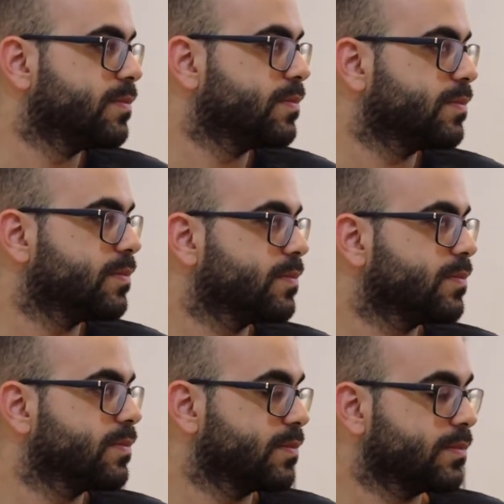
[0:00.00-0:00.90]

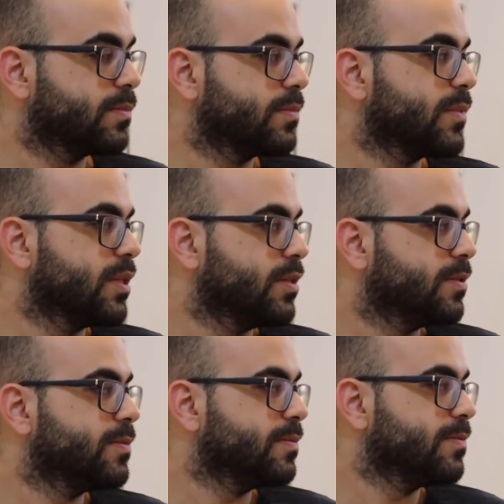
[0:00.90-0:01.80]

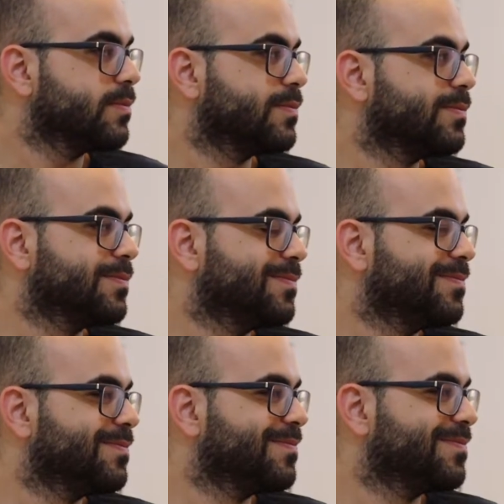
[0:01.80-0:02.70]

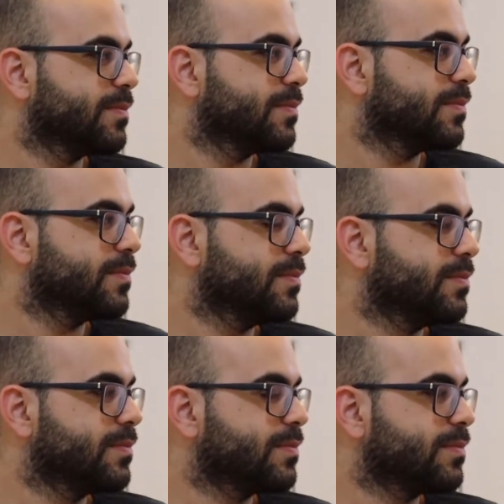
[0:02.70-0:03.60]

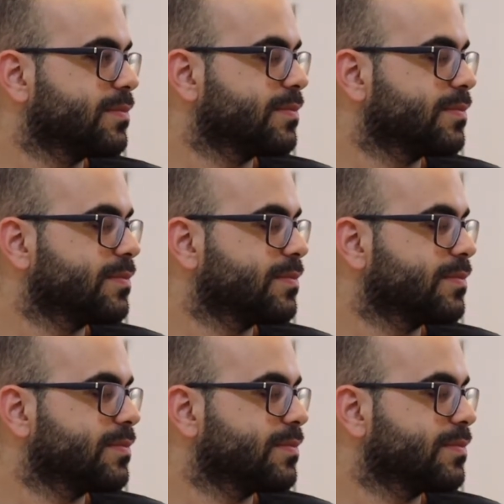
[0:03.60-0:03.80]
(not speaking)